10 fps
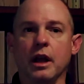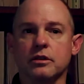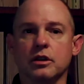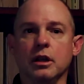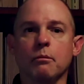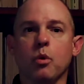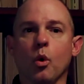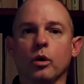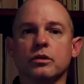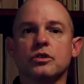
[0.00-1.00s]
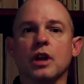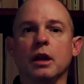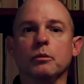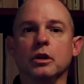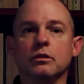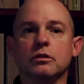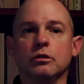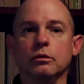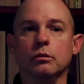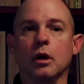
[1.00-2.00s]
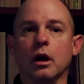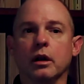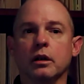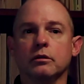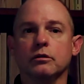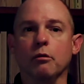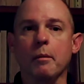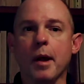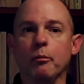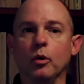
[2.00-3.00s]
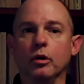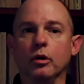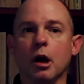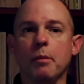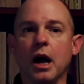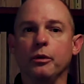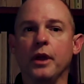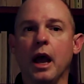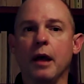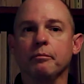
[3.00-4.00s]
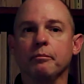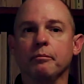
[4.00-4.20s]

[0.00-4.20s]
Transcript: That's the important statement to remember about that.